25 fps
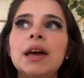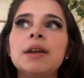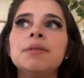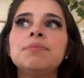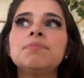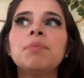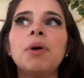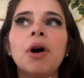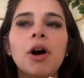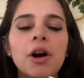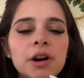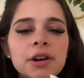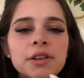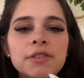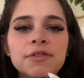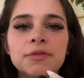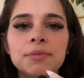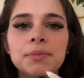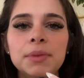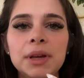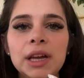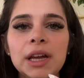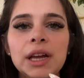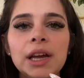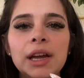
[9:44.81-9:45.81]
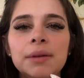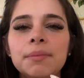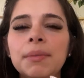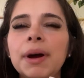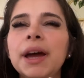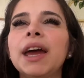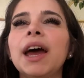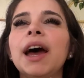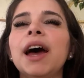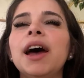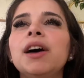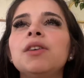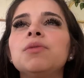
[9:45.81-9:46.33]
And part of me in my
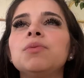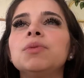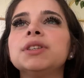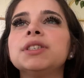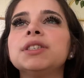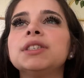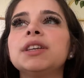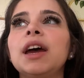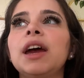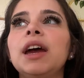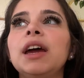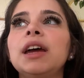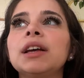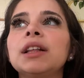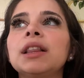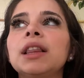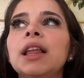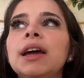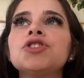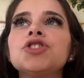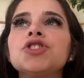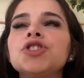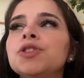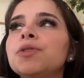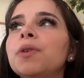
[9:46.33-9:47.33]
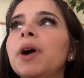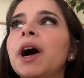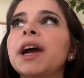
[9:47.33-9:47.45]
head was saying like, shoot,